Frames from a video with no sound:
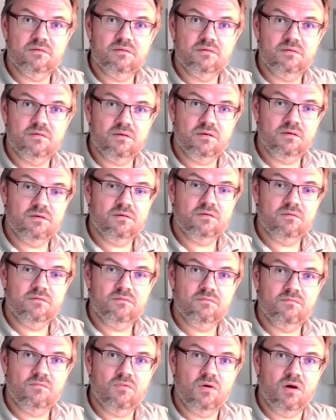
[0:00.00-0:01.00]
Huh?
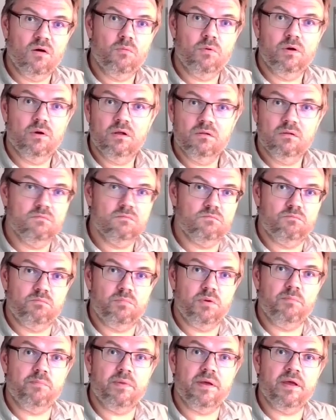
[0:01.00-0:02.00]
I will
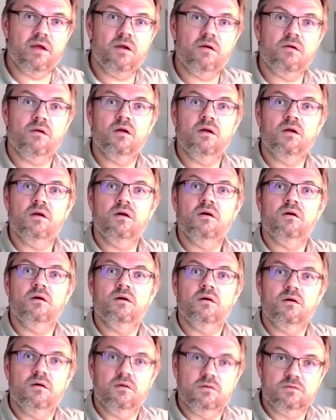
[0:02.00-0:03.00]
prepare
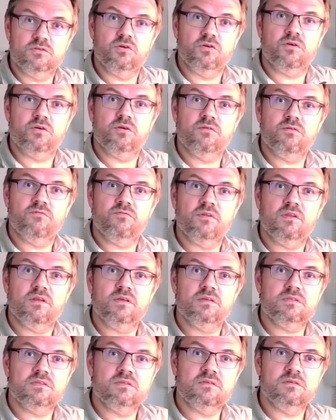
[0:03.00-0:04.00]
circuit for
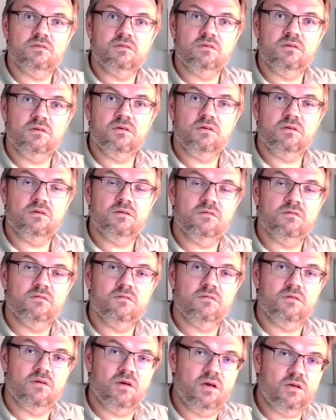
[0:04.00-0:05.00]
this huh?
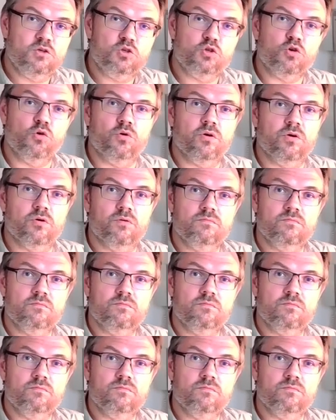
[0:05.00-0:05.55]
and show you.